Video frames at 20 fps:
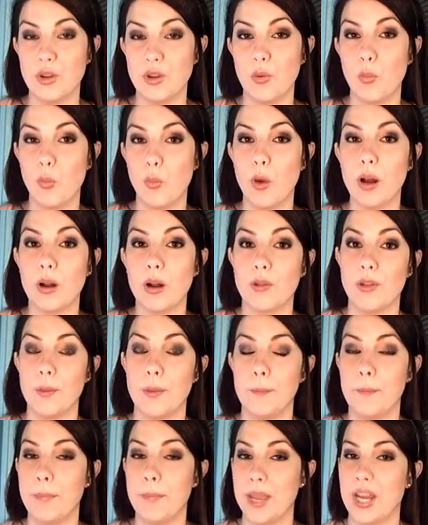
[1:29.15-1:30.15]
what are
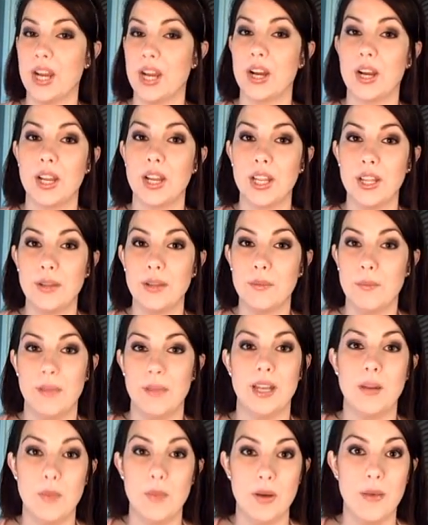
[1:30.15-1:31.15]
the bare
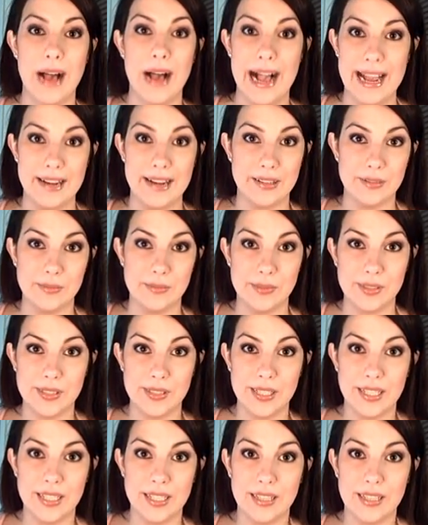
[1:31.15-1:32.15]
minimum items